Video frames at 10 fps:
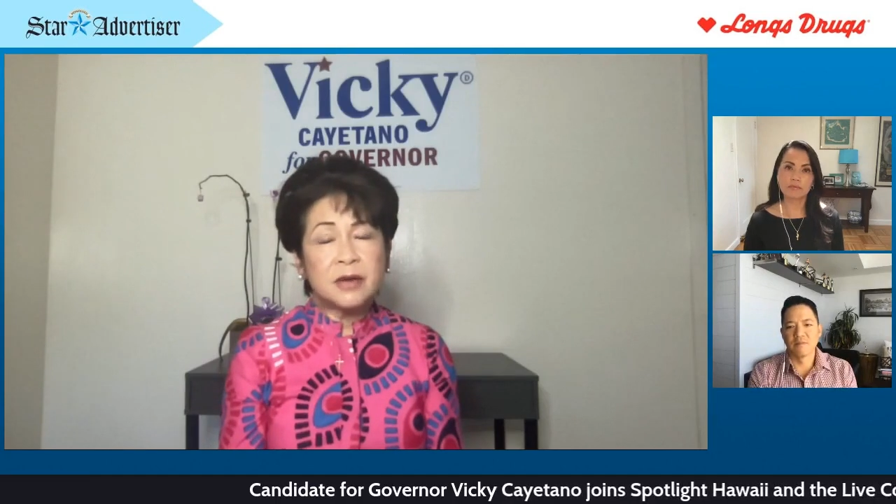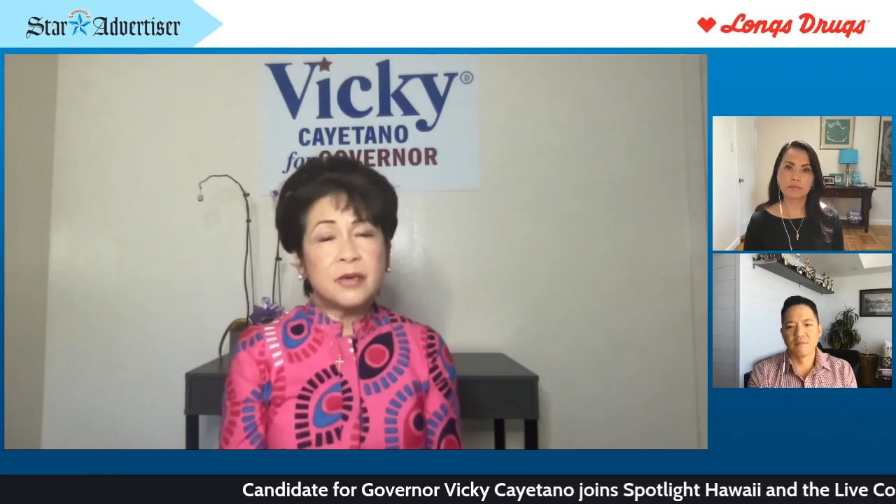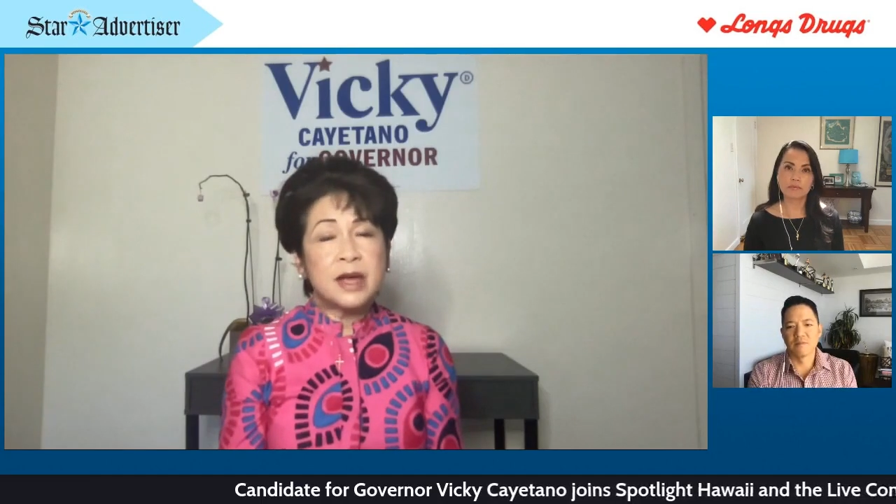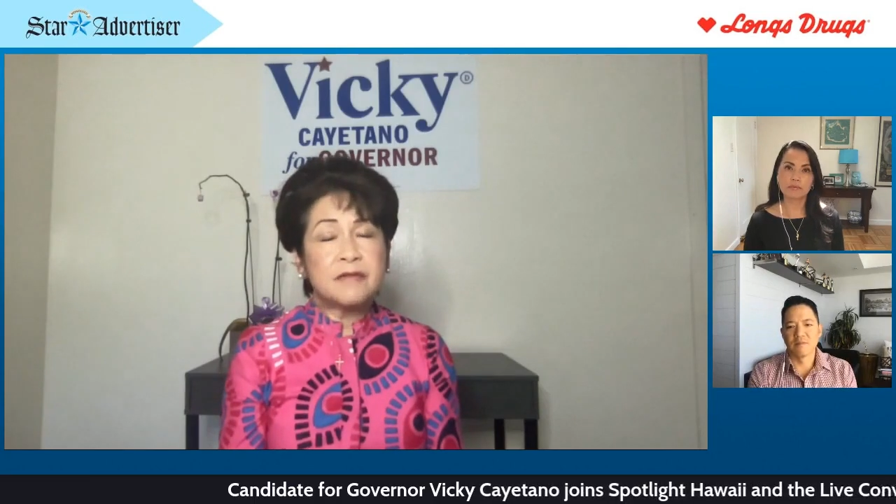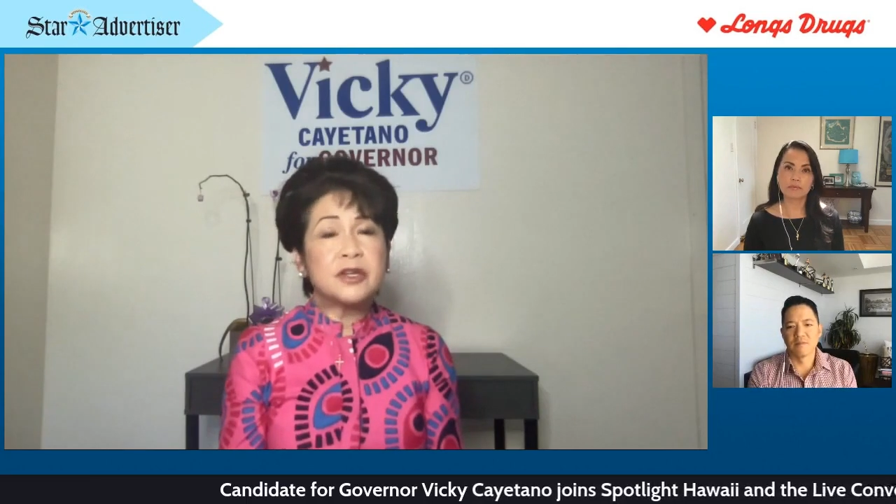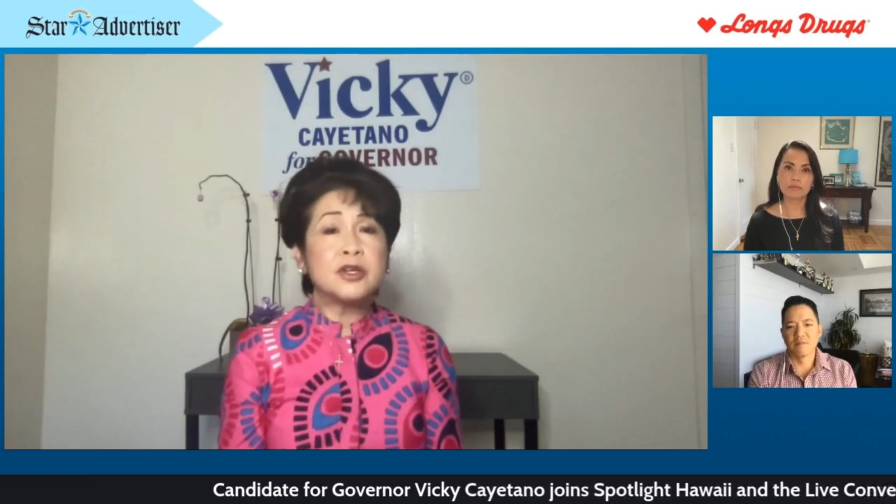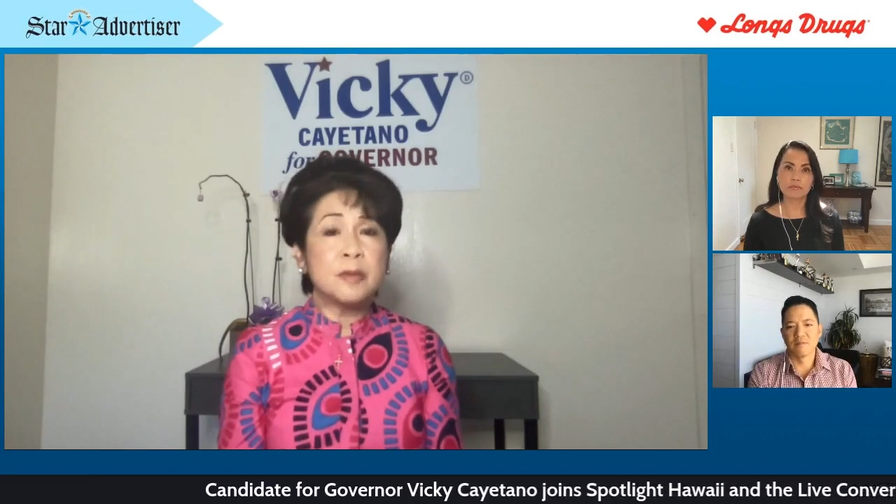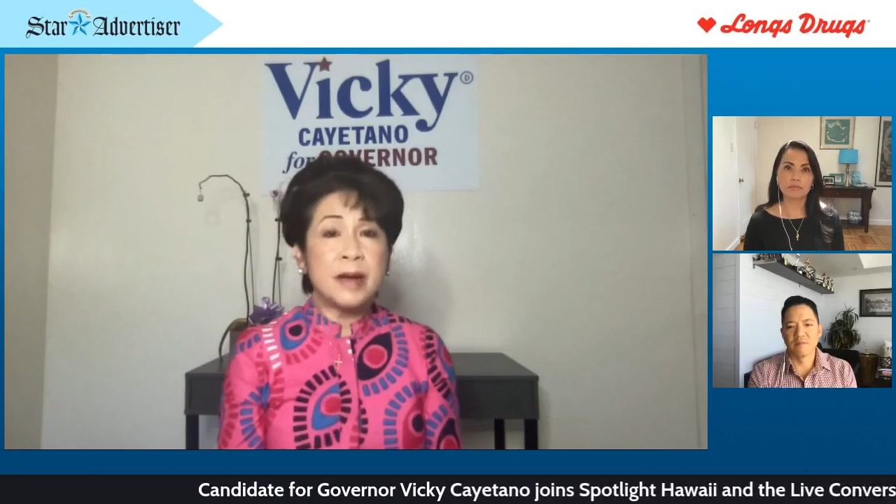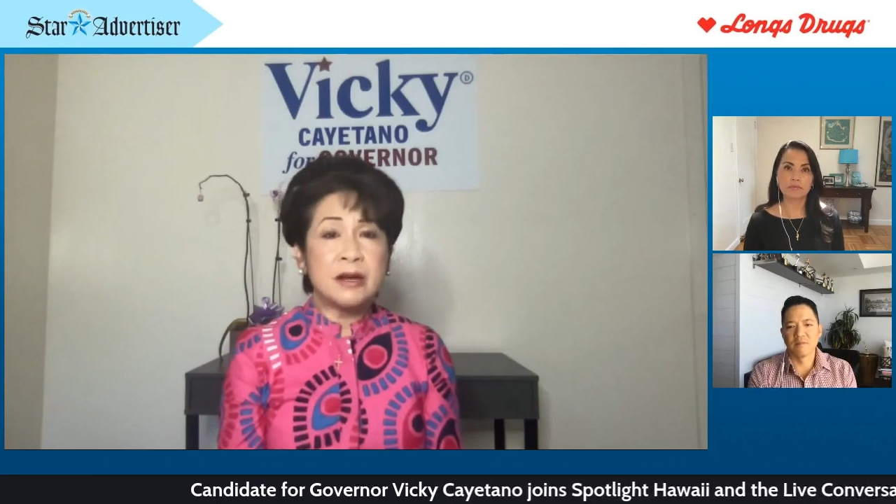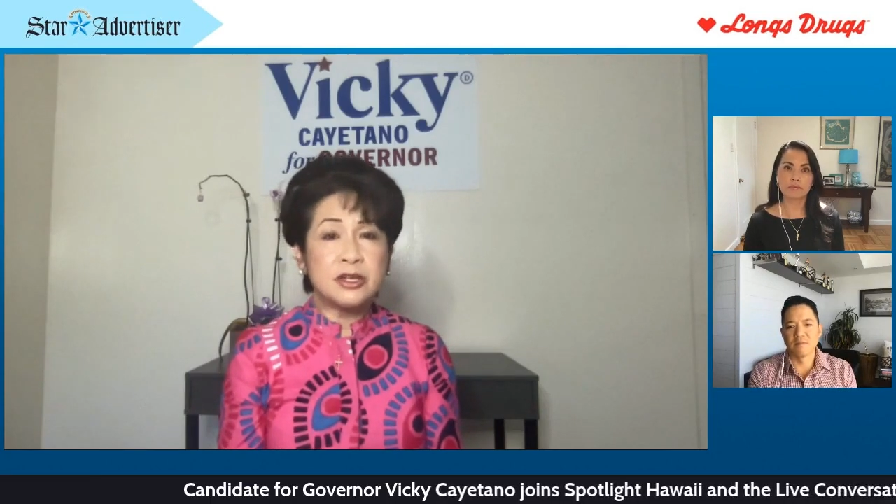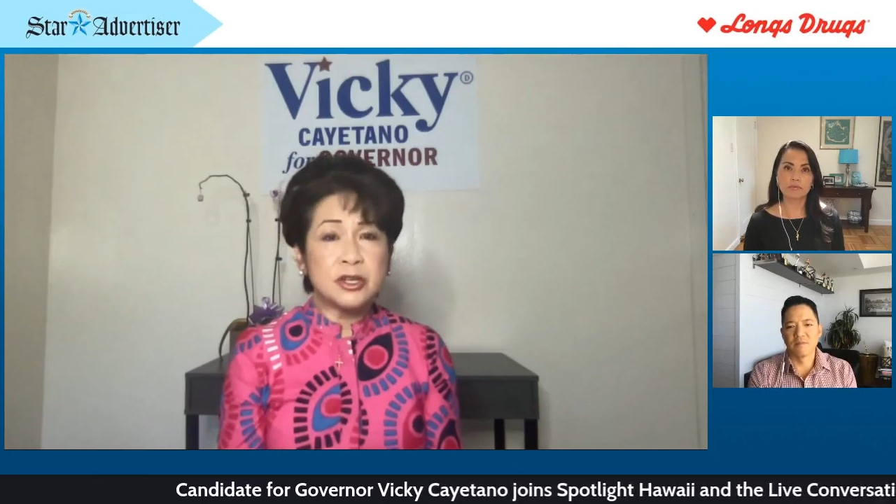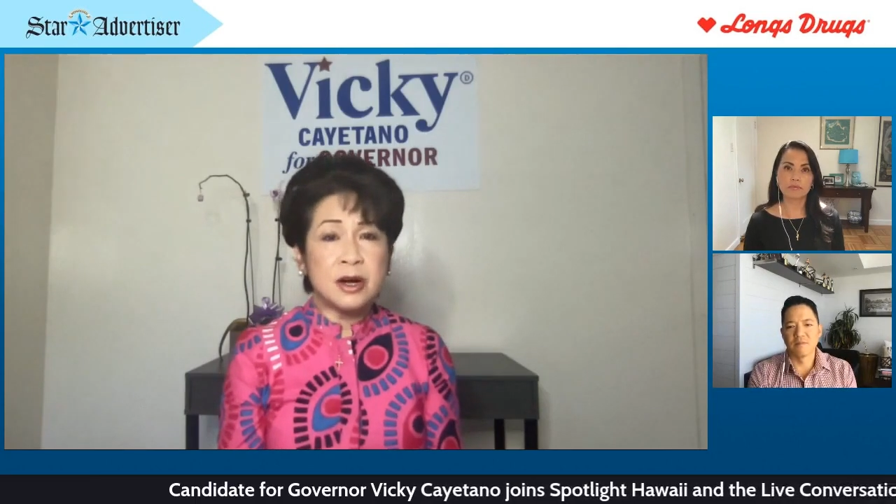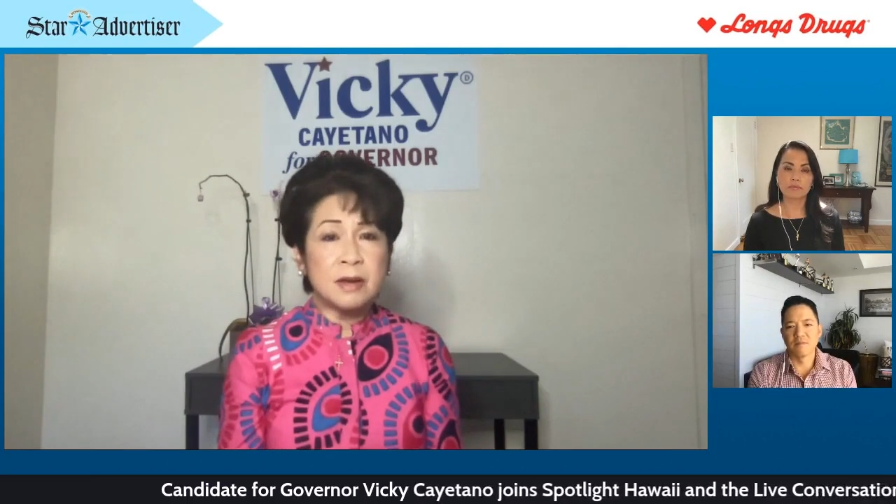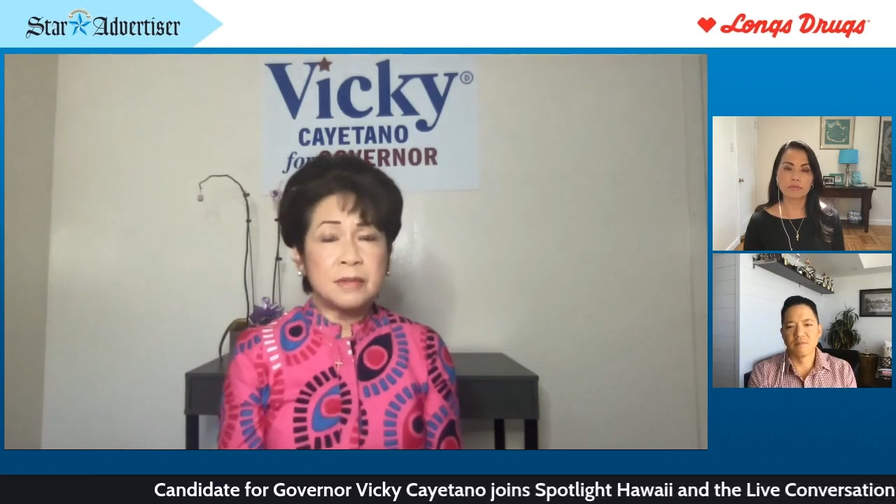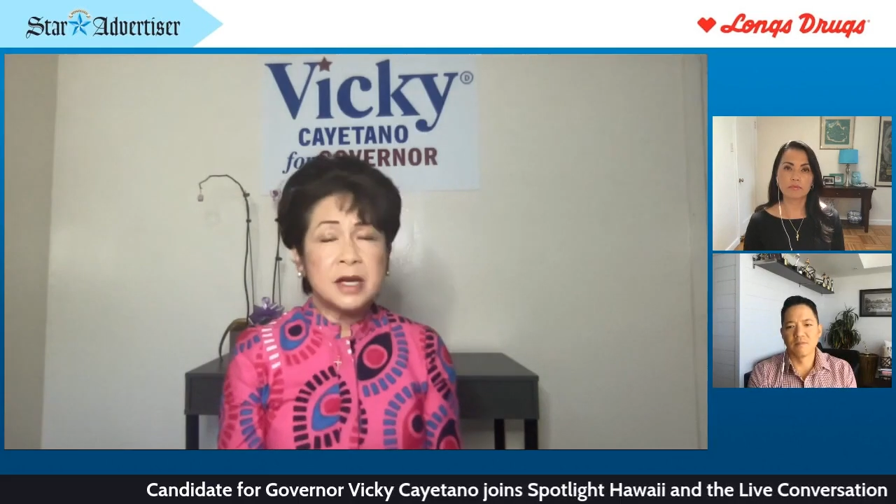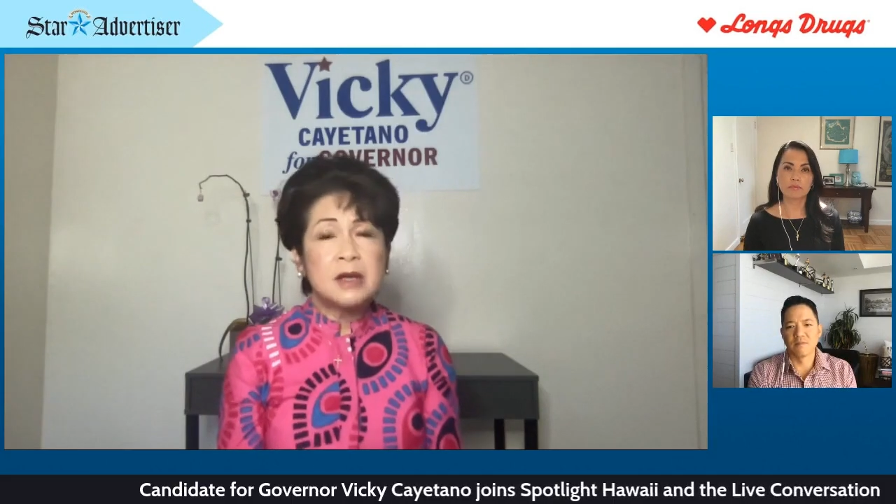that we have to do a better job.